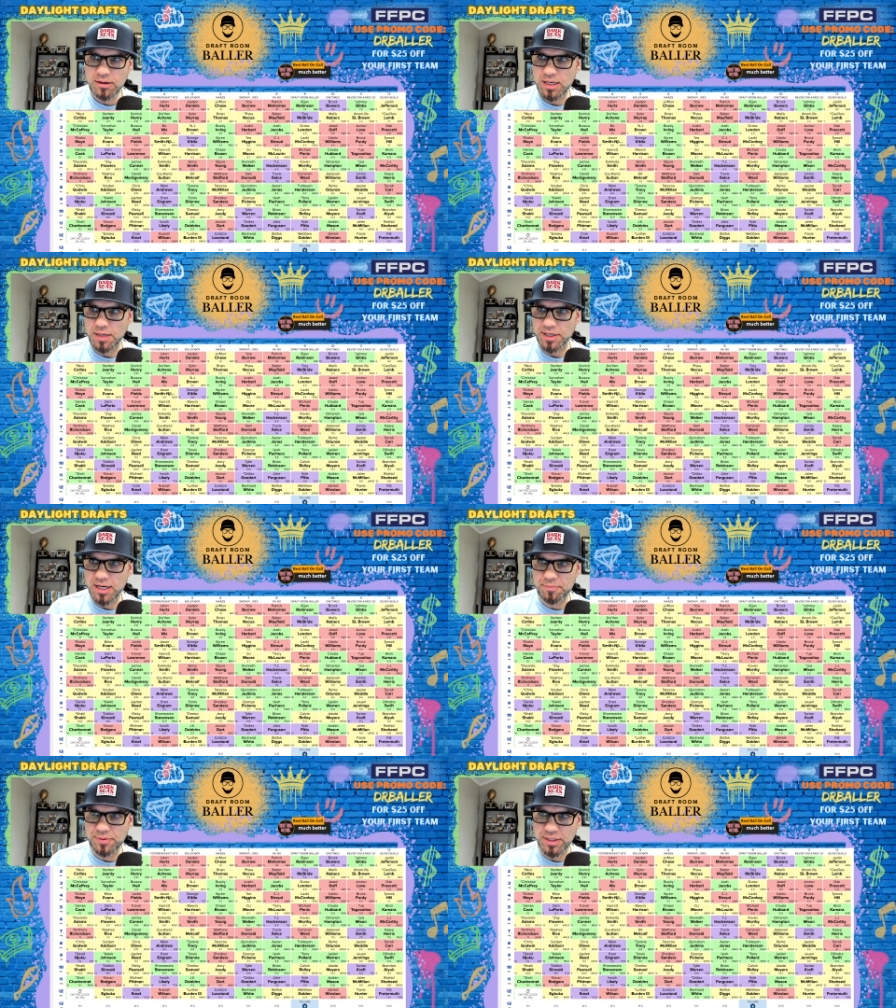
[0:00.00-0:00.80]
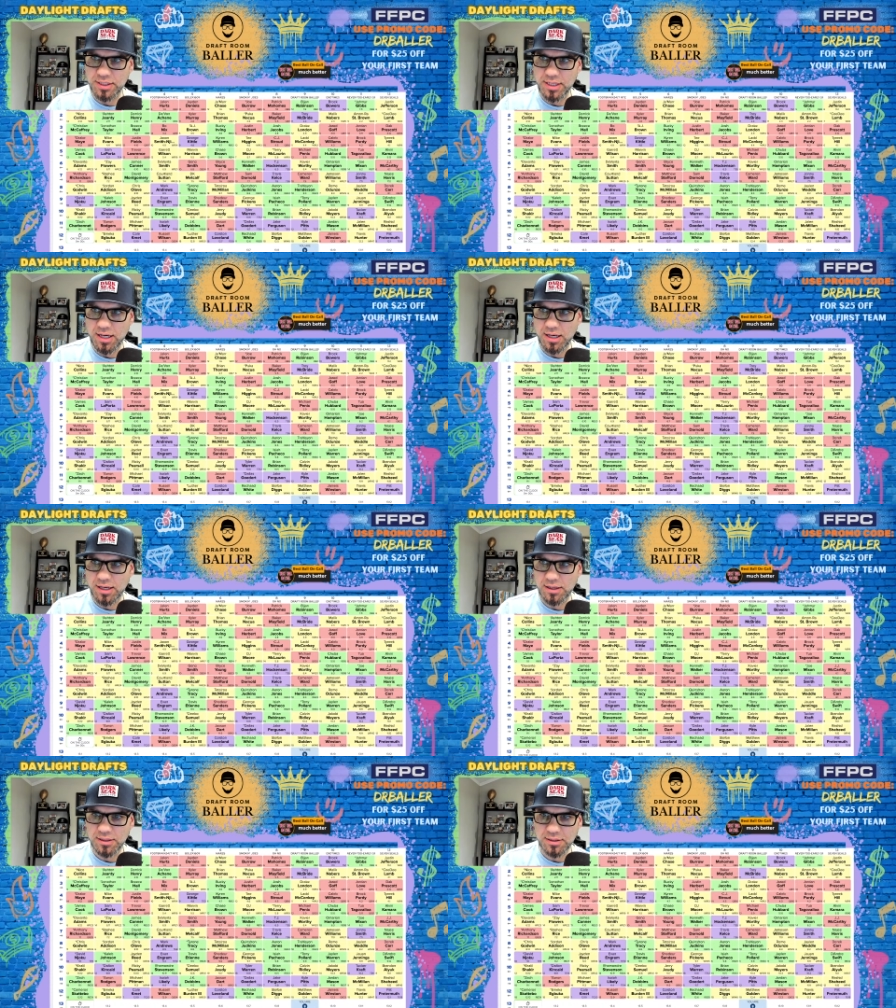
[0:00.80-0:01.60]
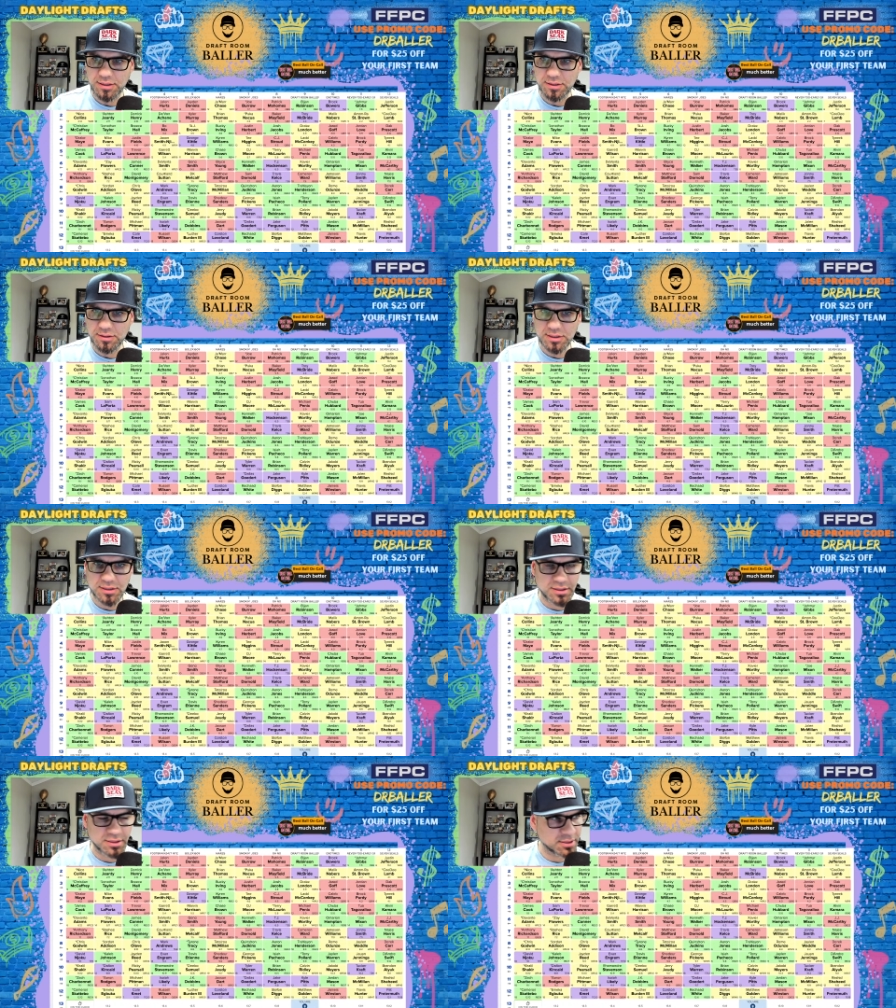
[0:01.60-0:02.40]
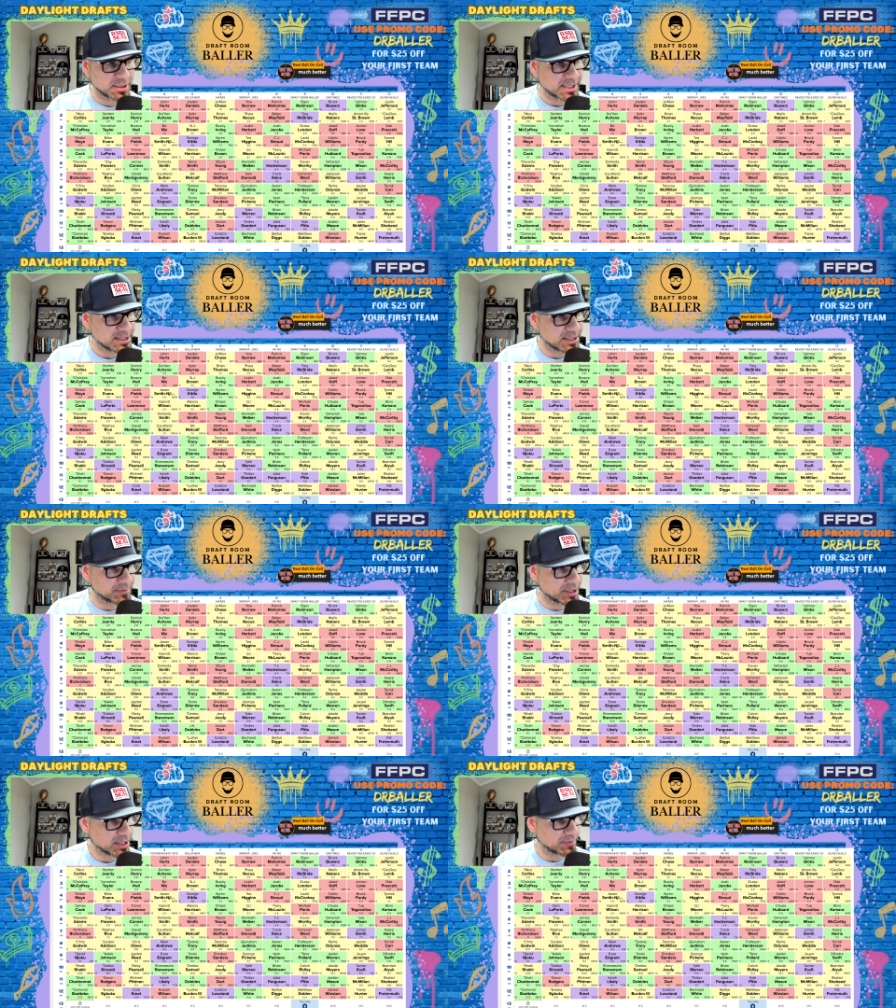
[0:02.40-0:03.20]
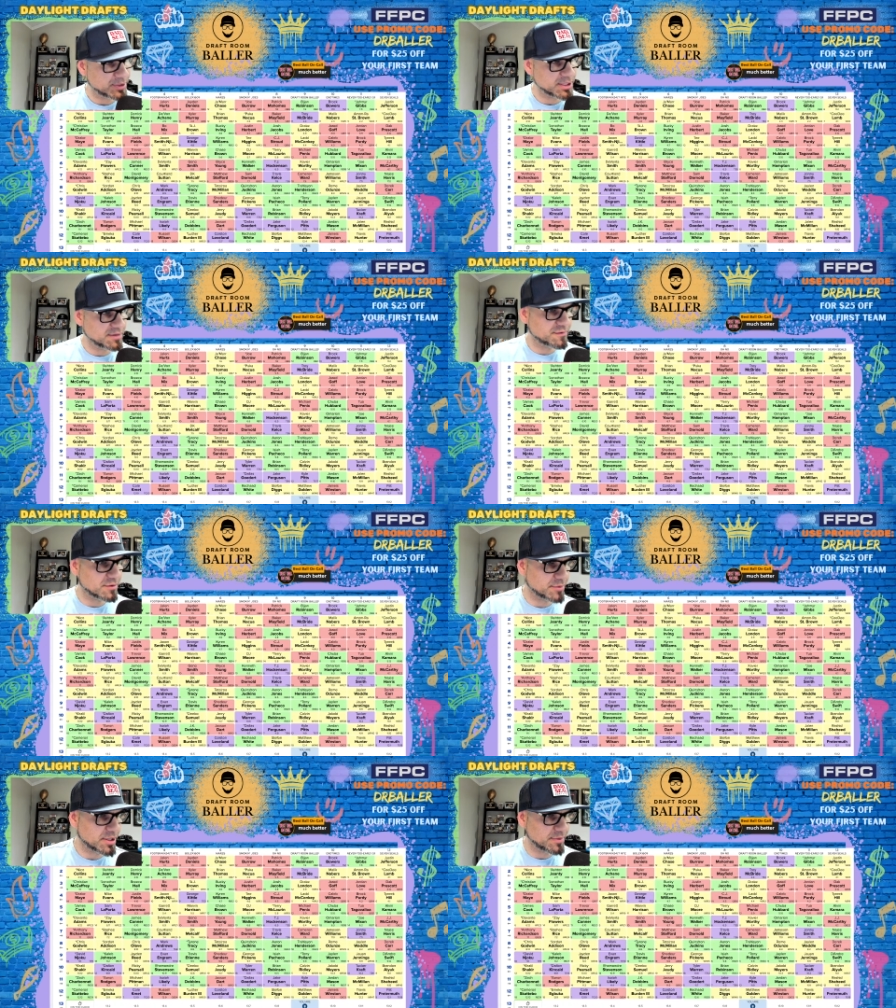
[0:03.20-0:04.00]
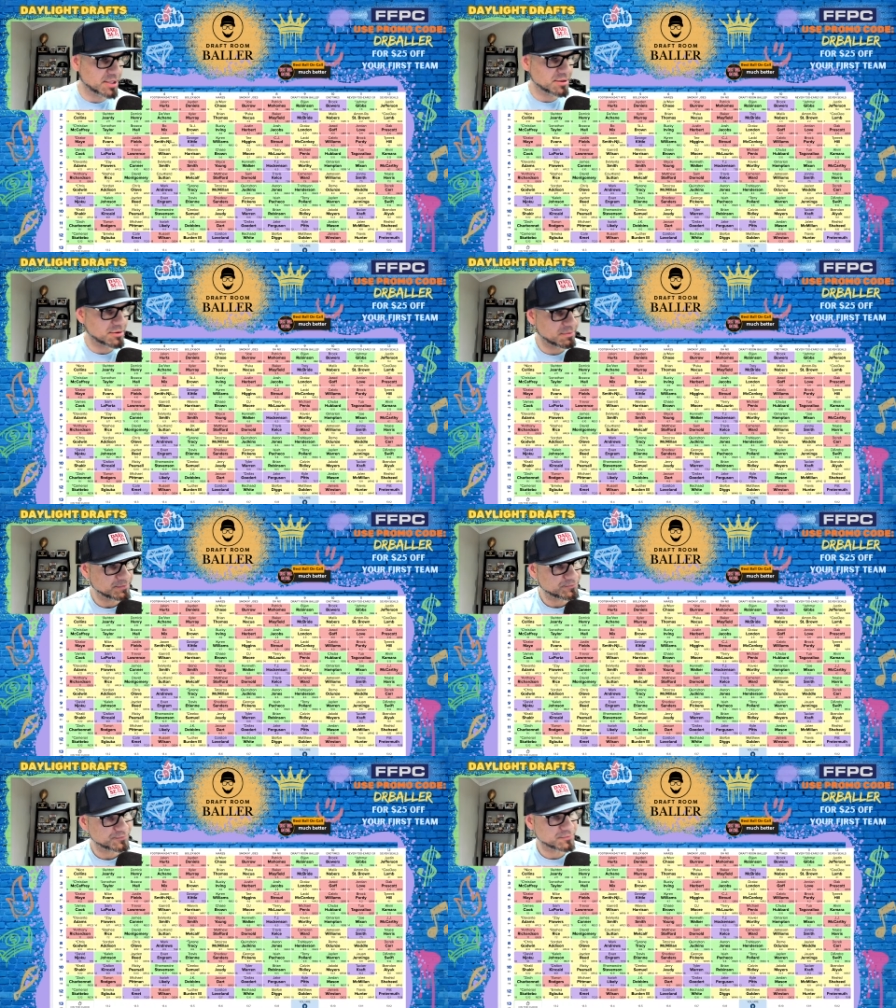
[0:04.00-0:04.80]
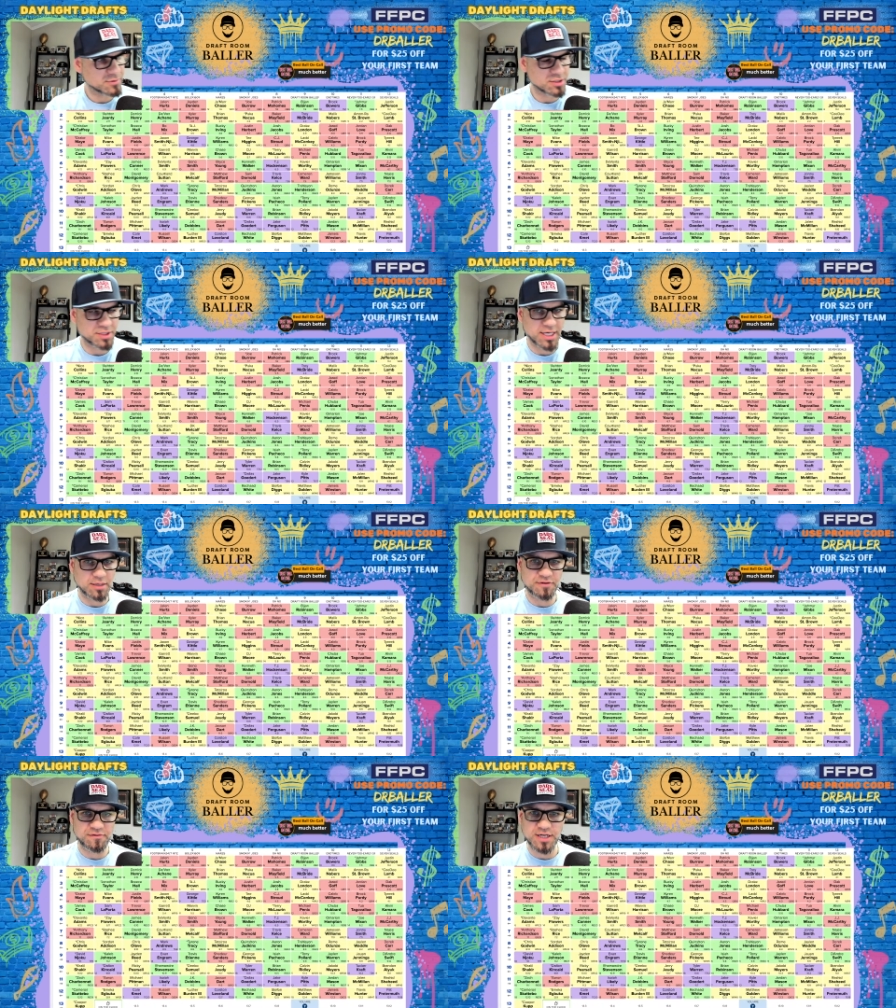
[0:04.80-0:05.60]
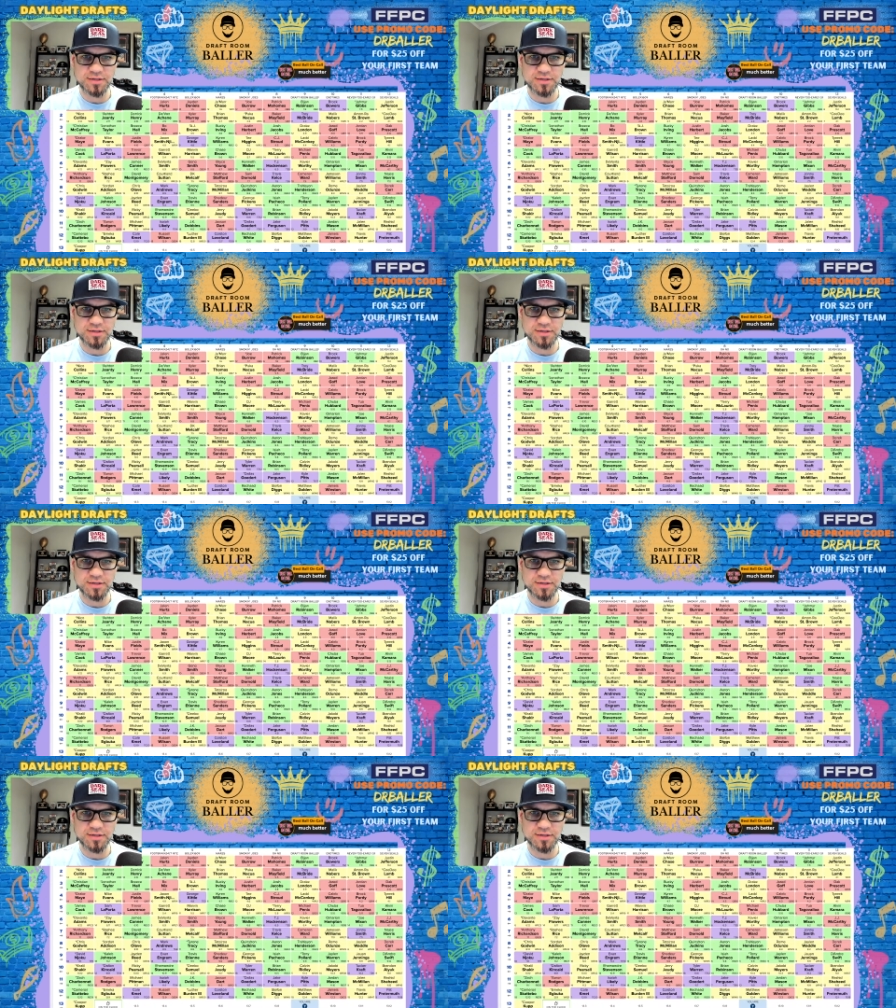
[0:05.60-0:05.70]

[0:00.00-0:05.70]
coming up in a little less than a month, I believe, or about a month. So that'll be fun.